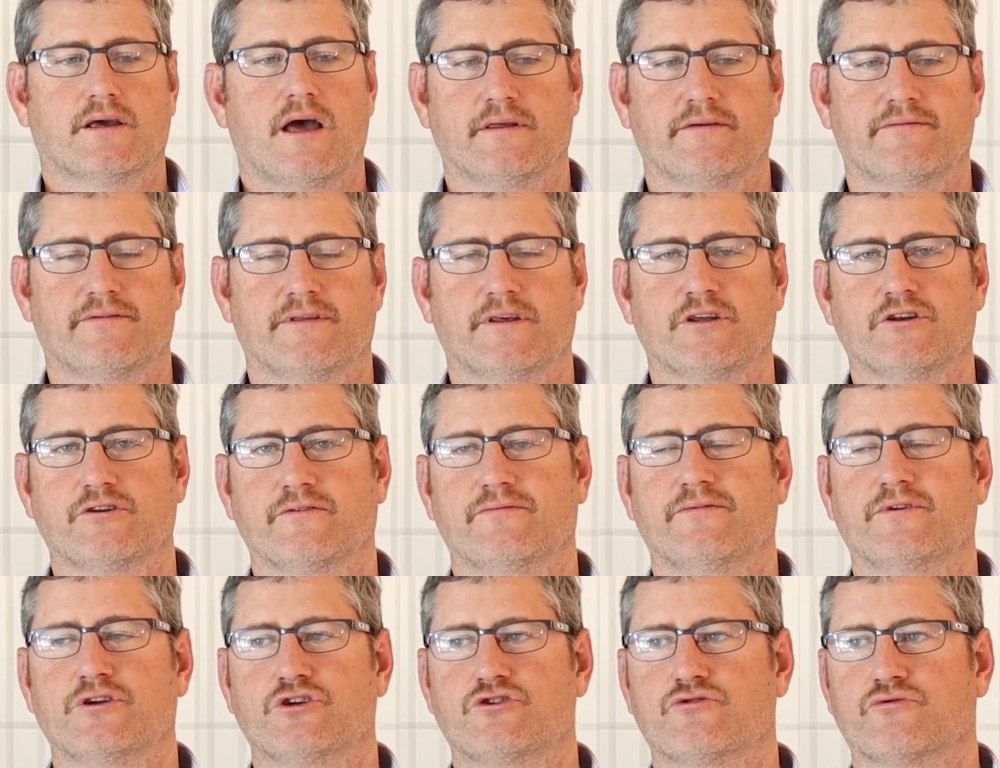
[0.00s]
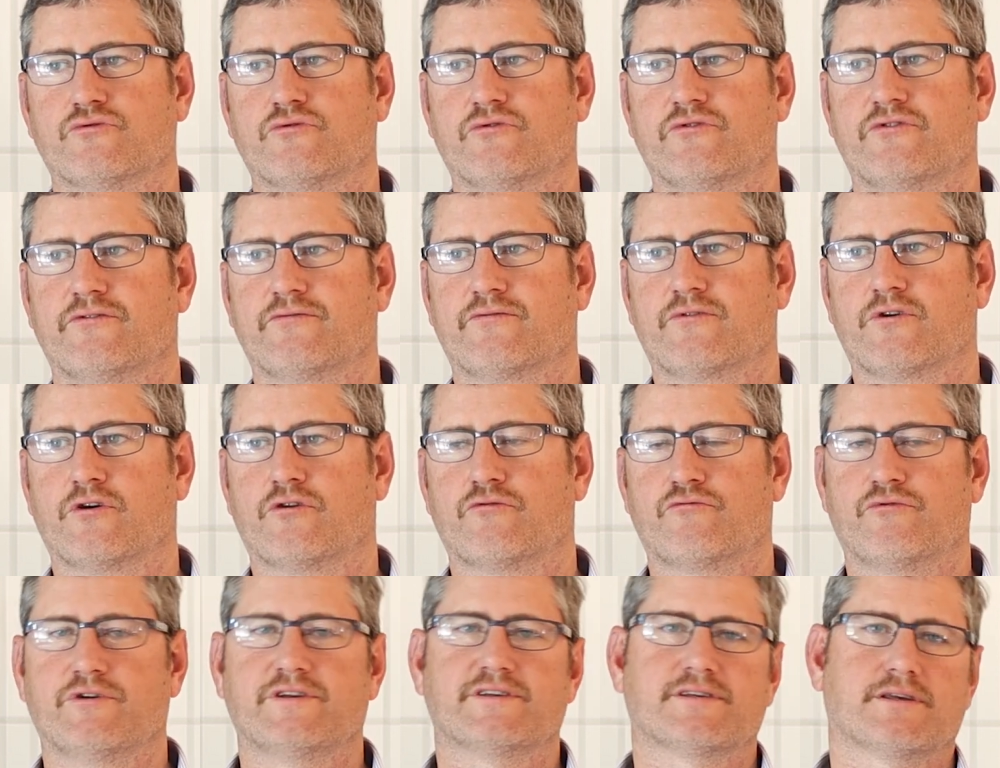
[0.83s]
If the individuals have
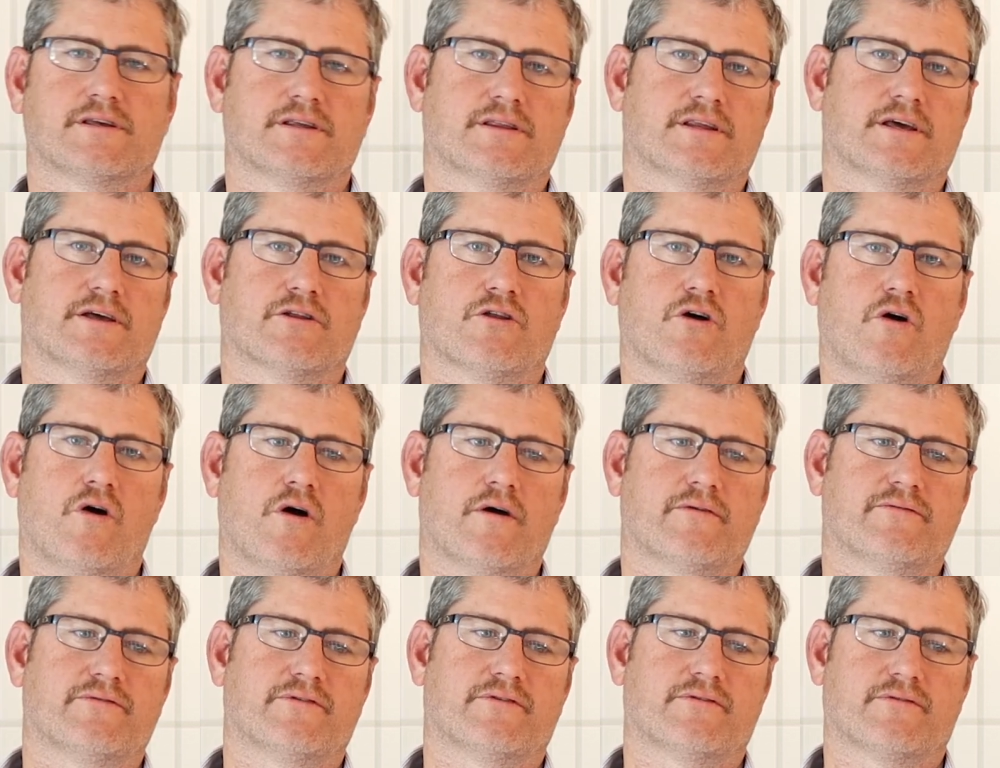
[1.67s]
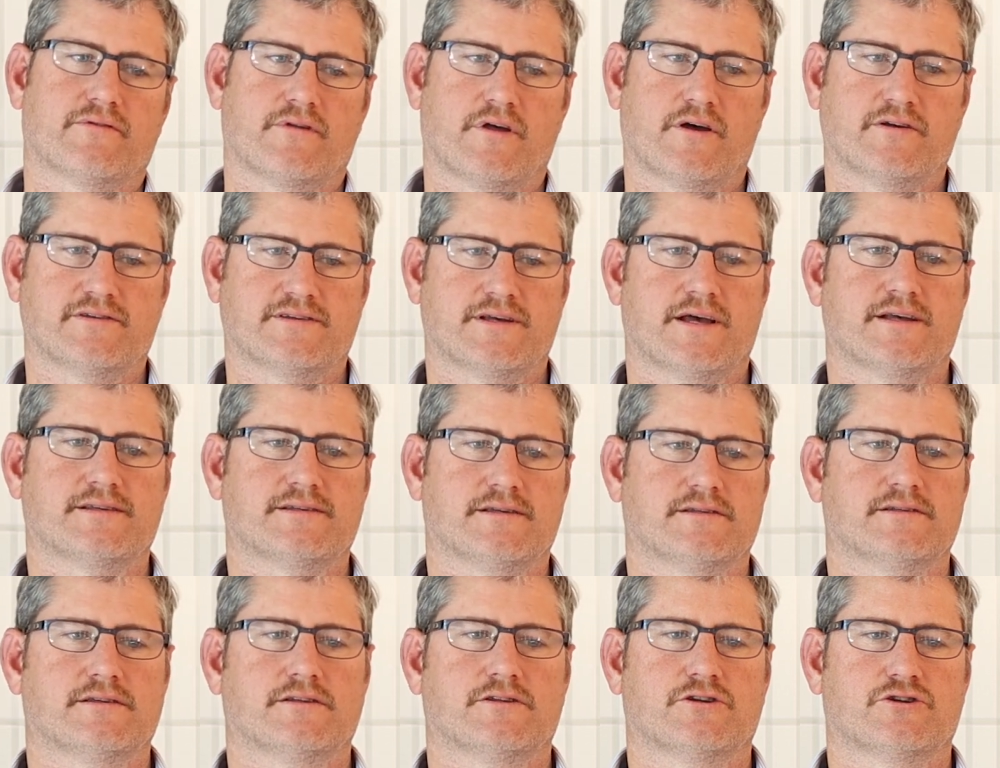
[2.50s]
got risk in their lives, those
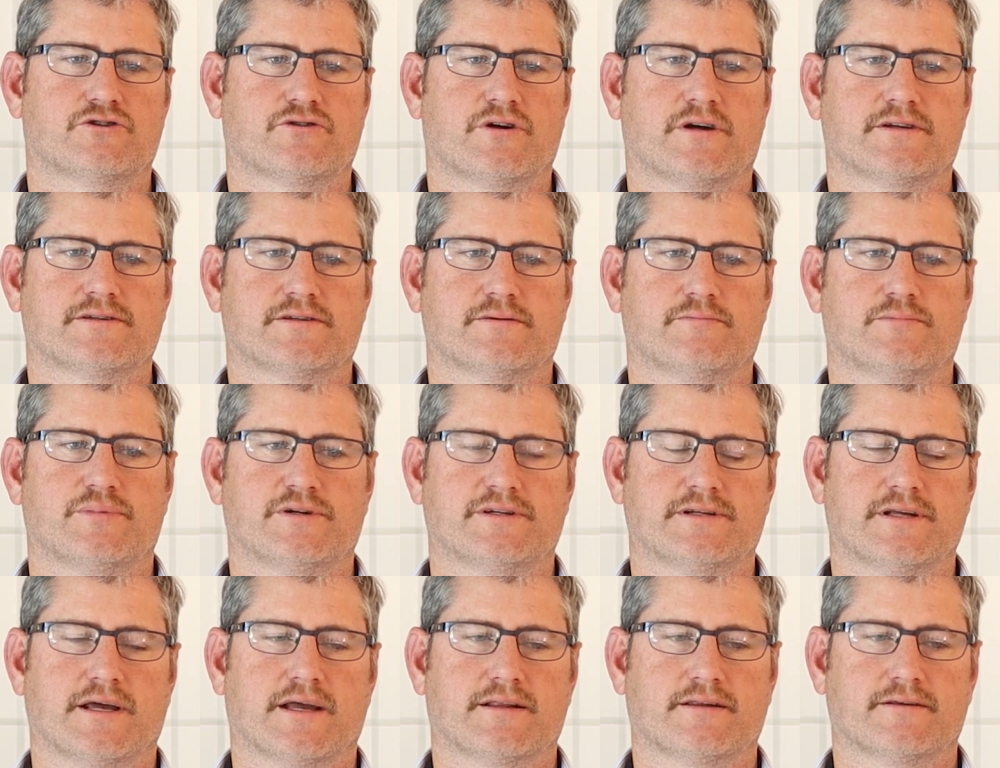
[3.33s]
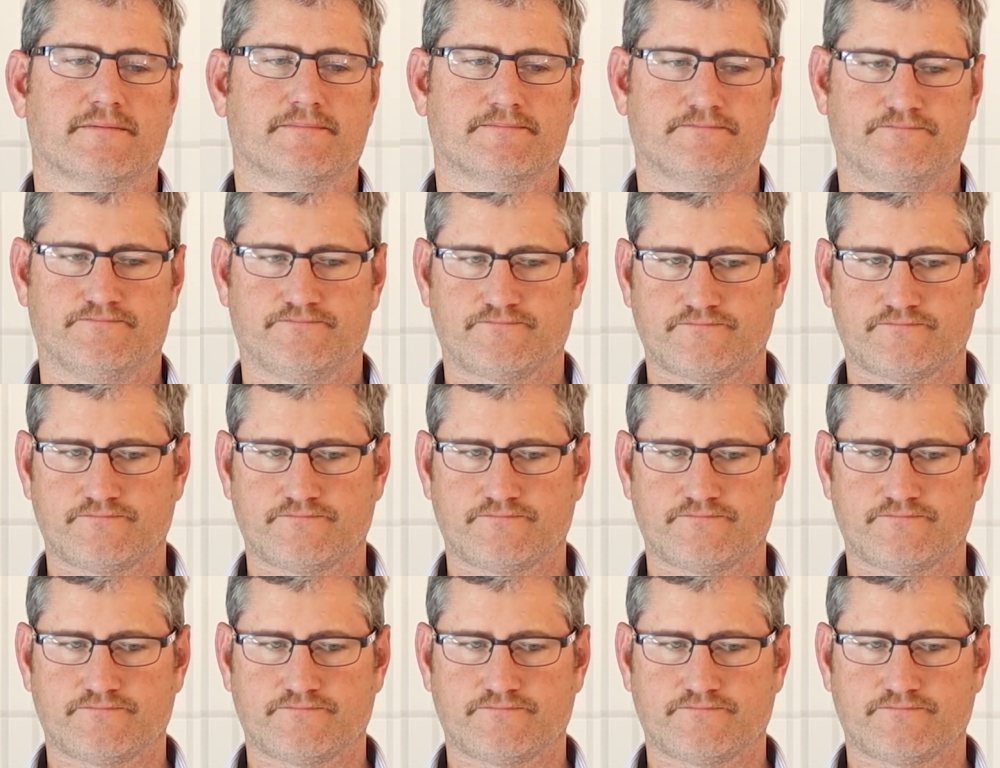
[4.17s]
assets in the trust are protected.